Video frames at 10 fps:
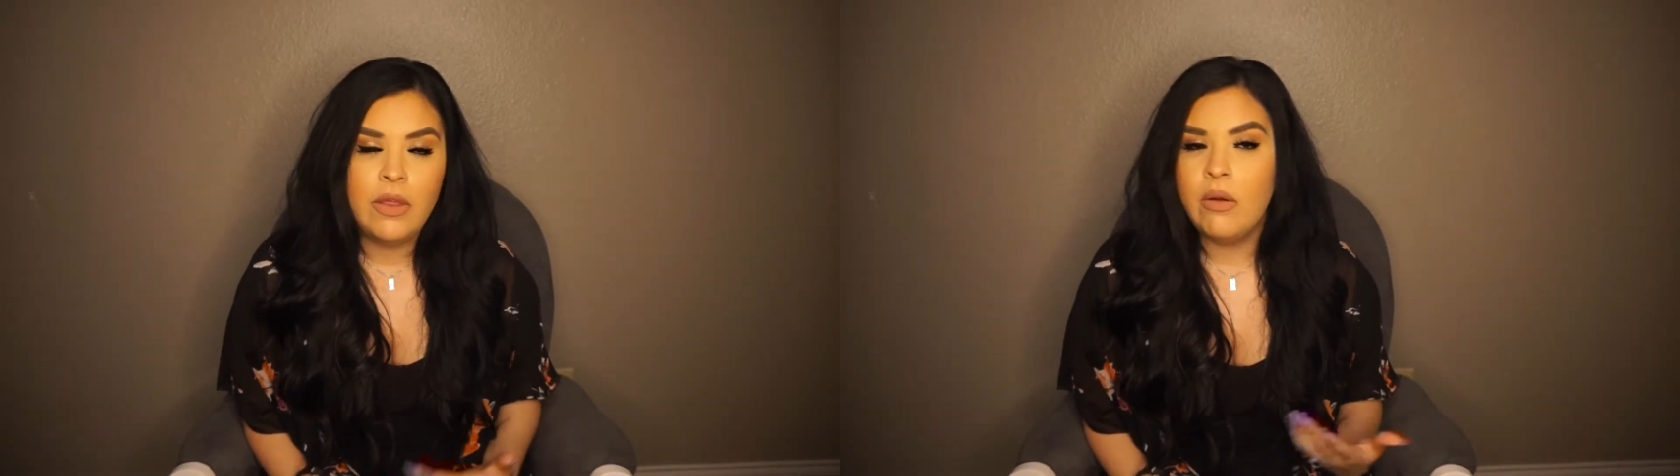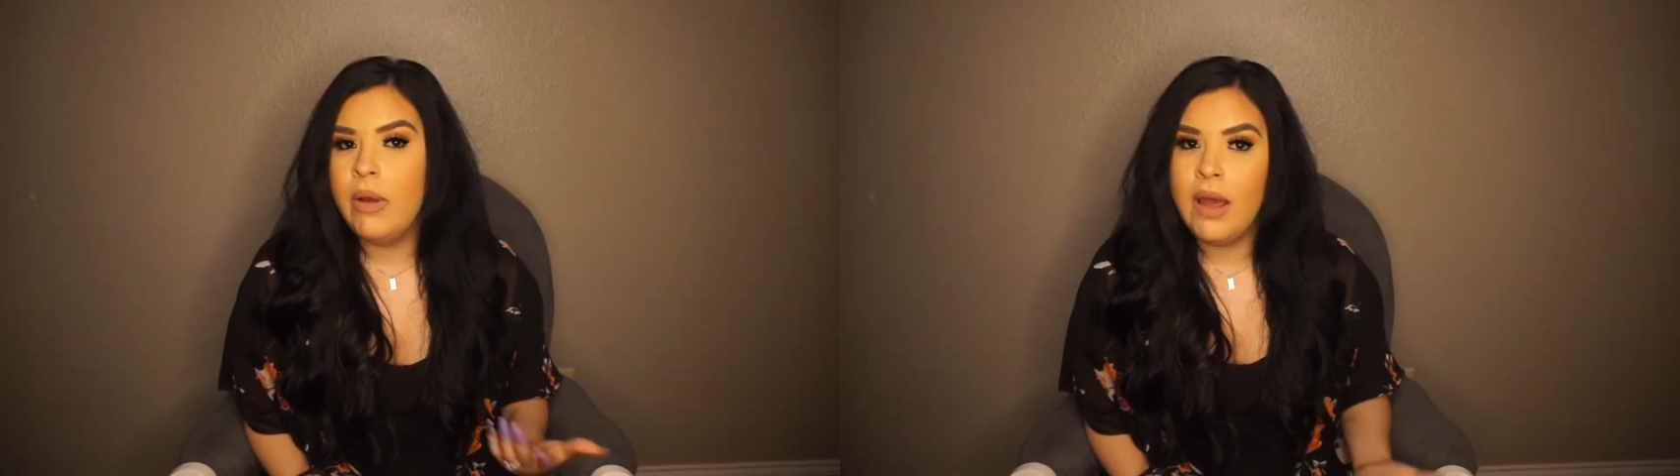
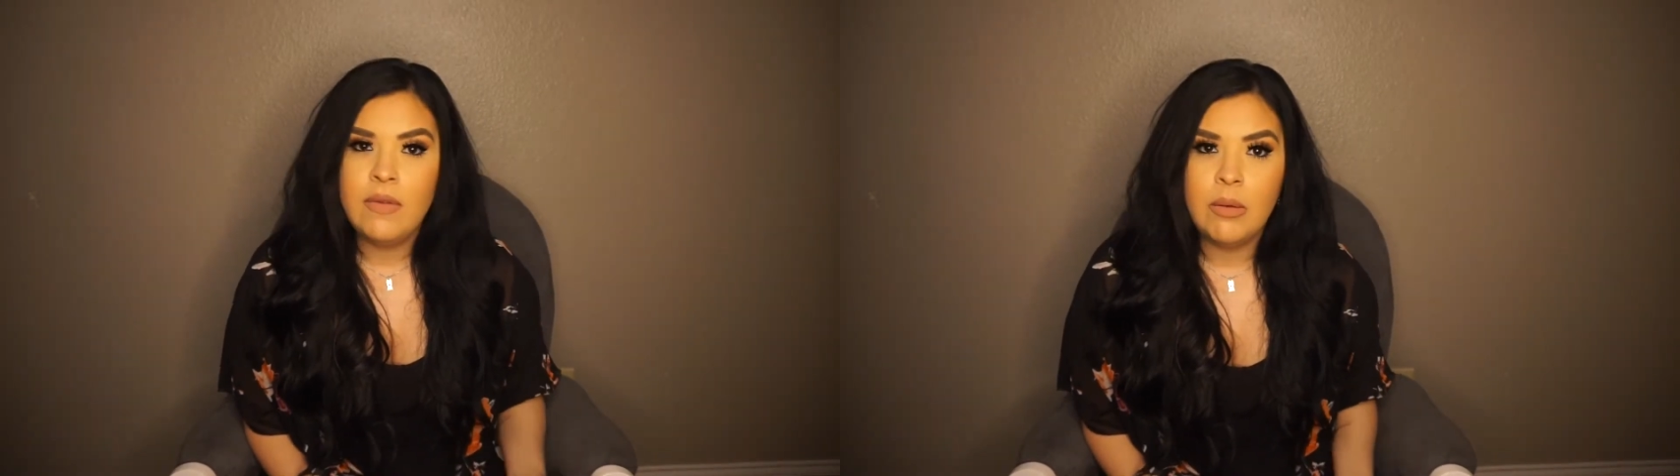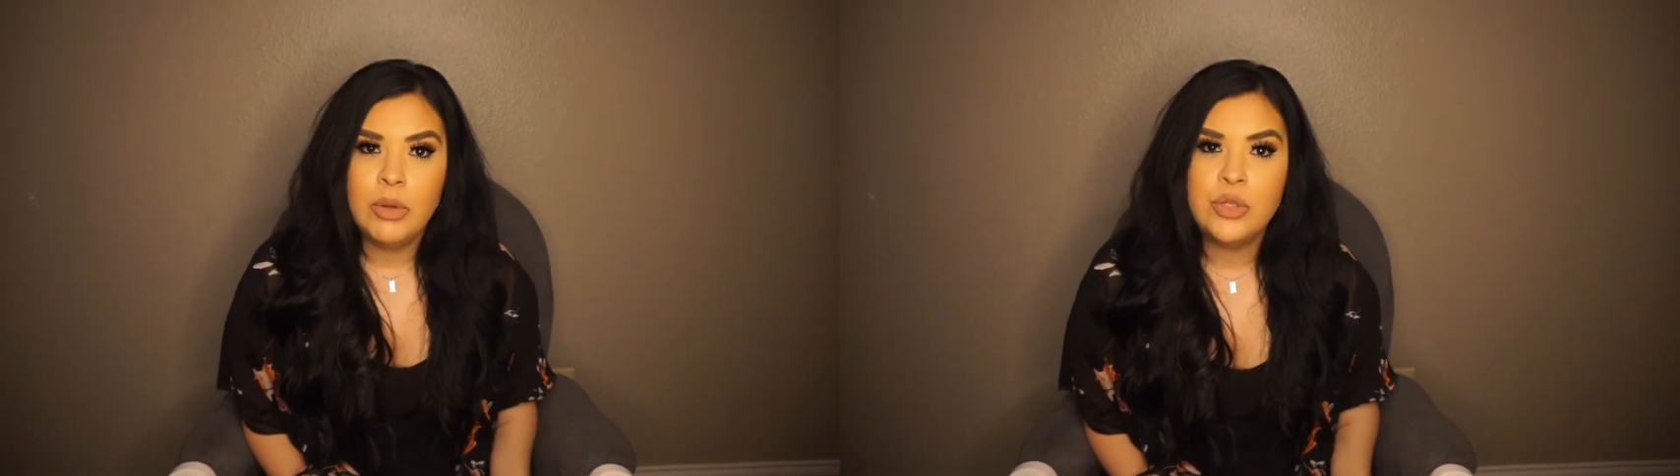They don't have
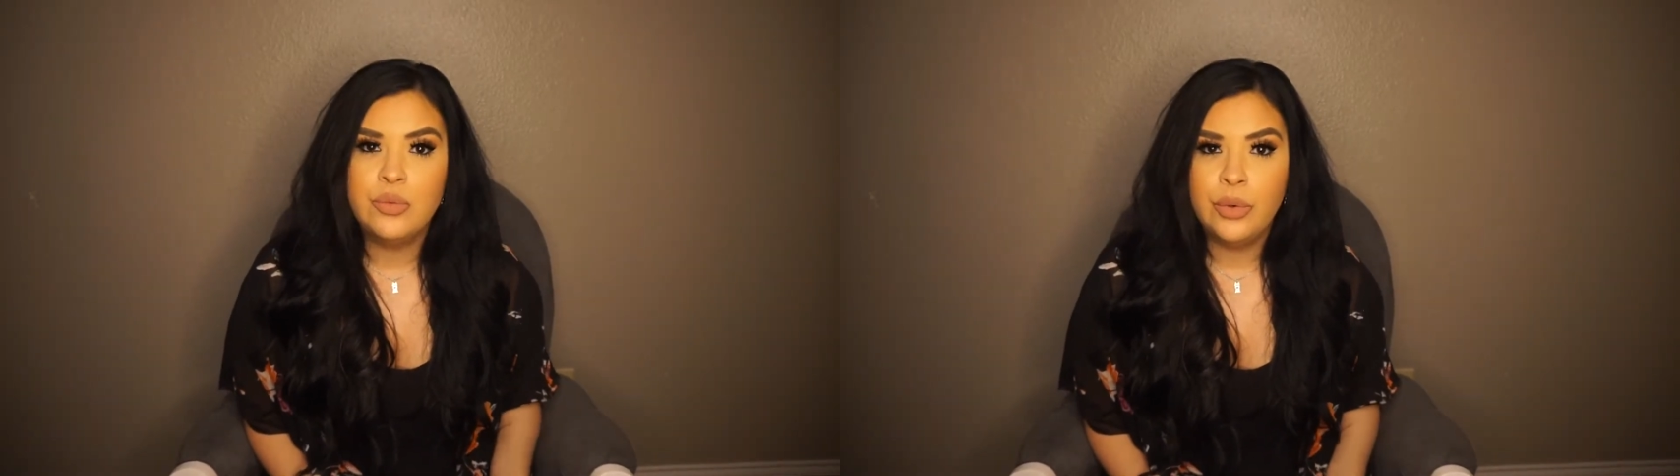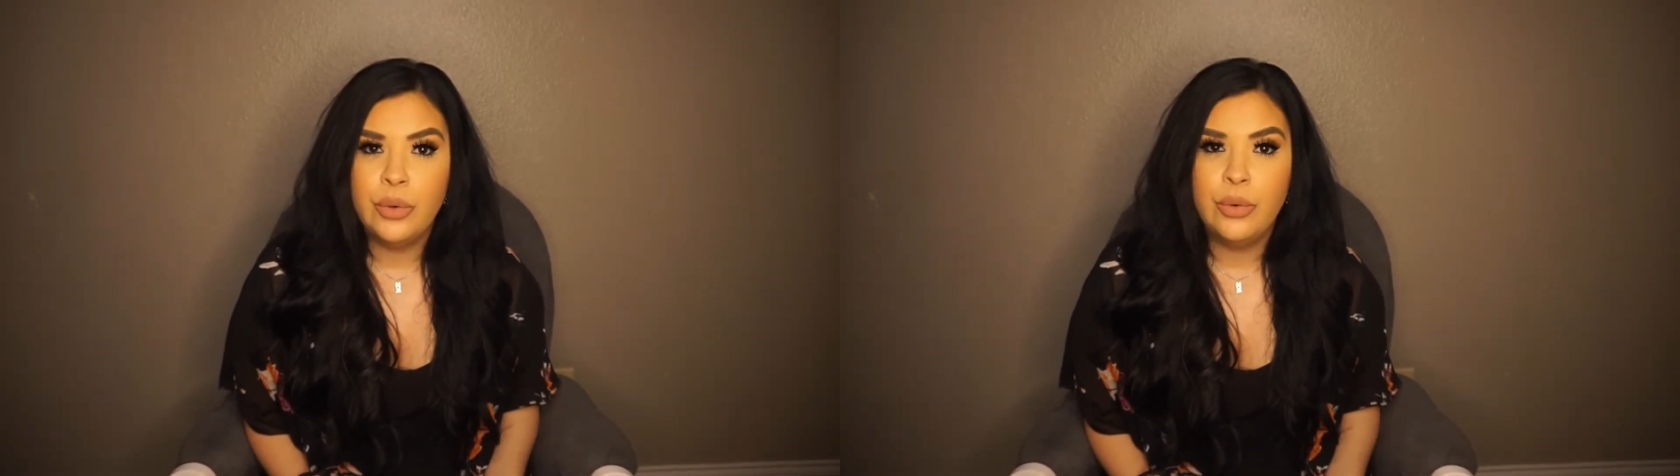that much
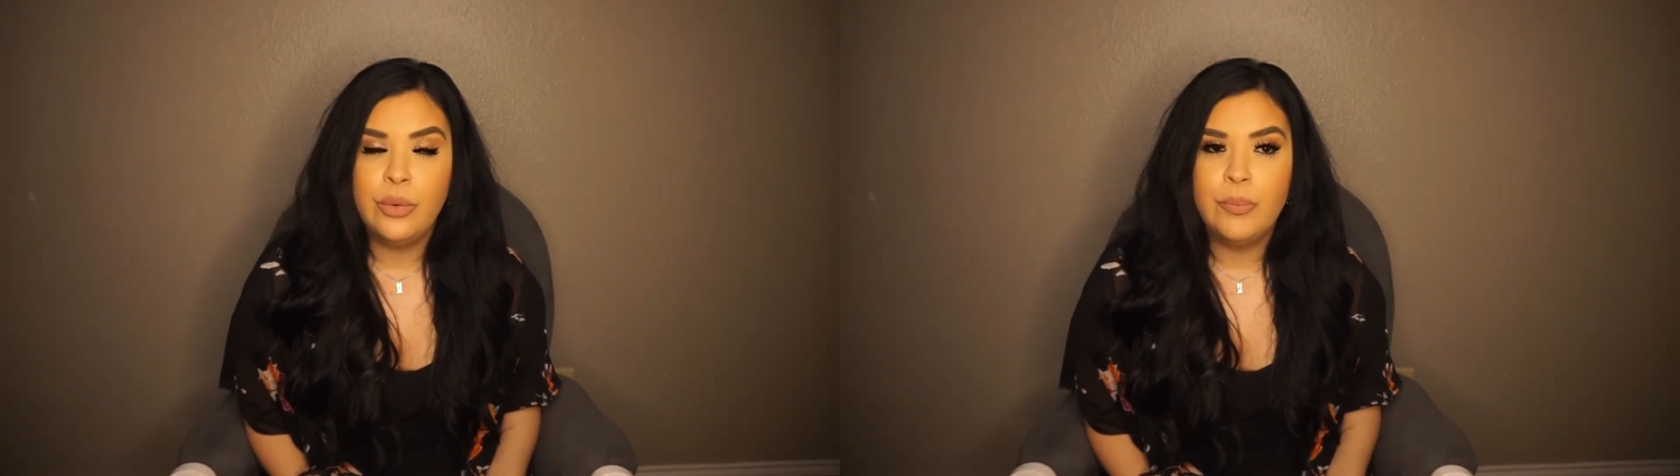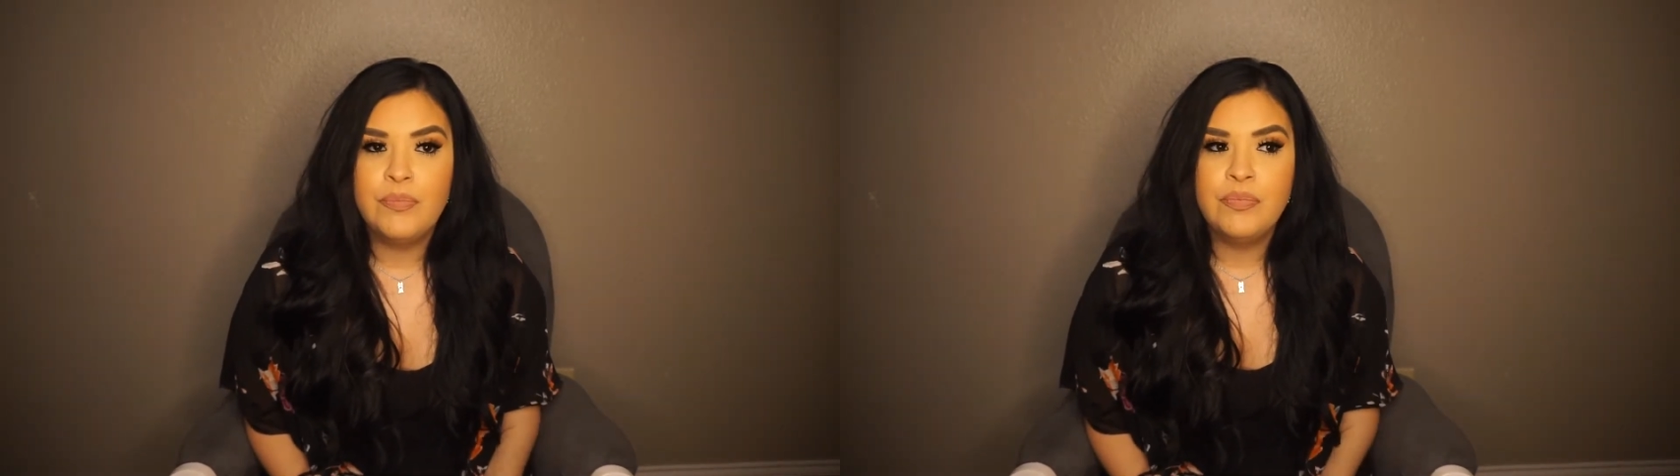
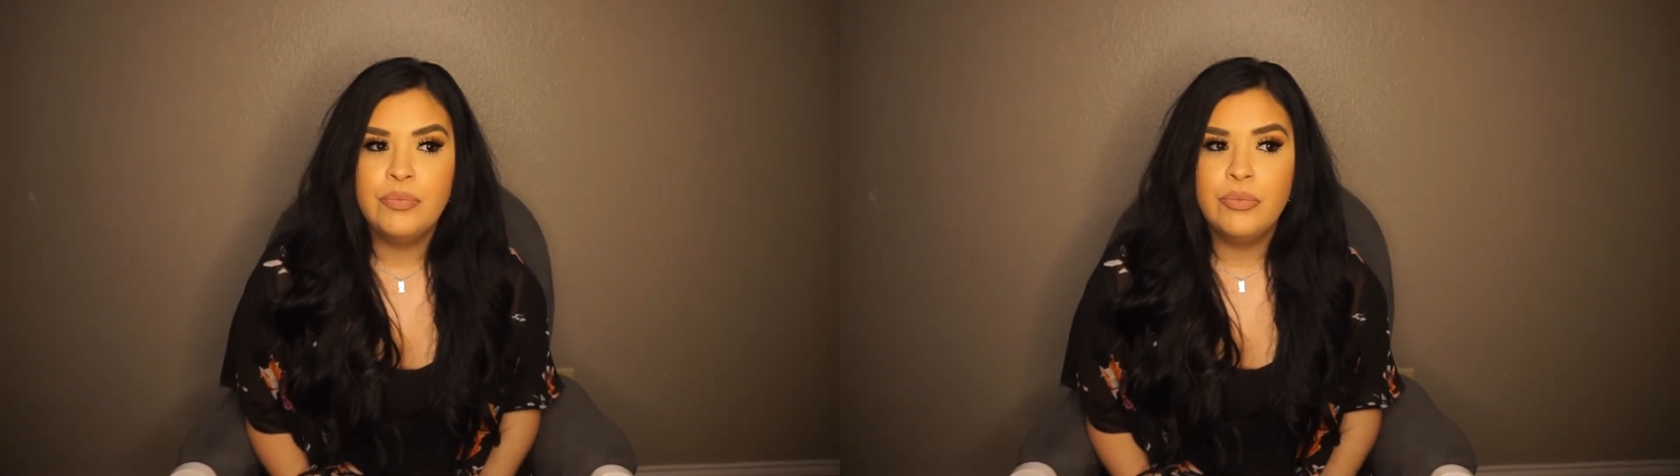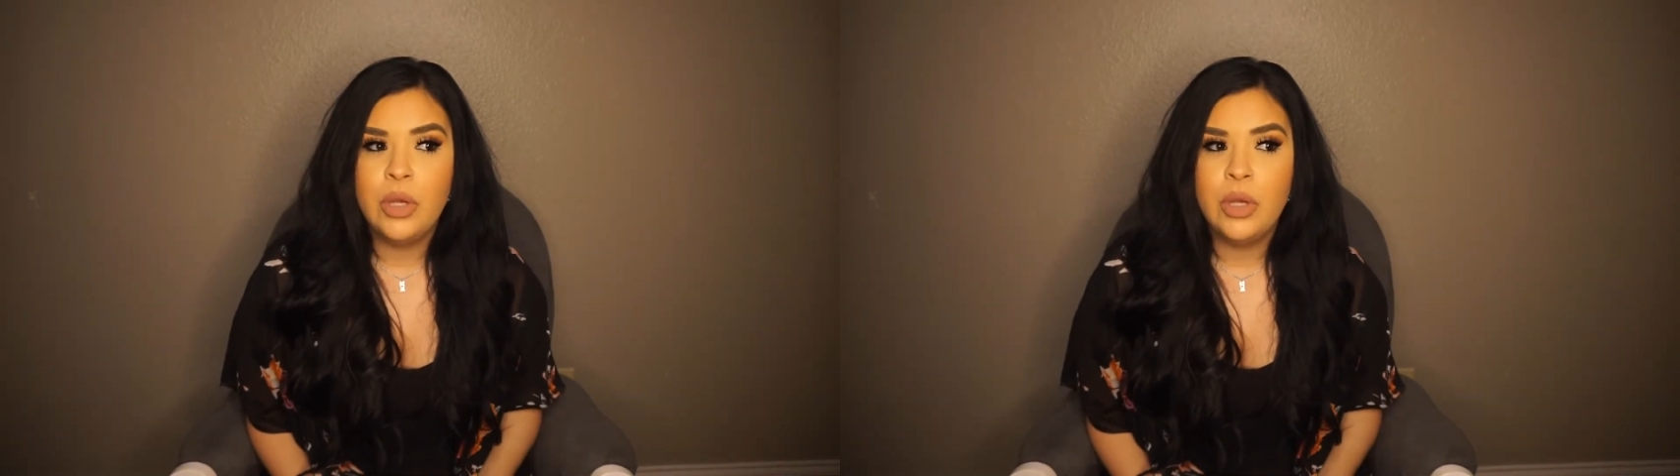room.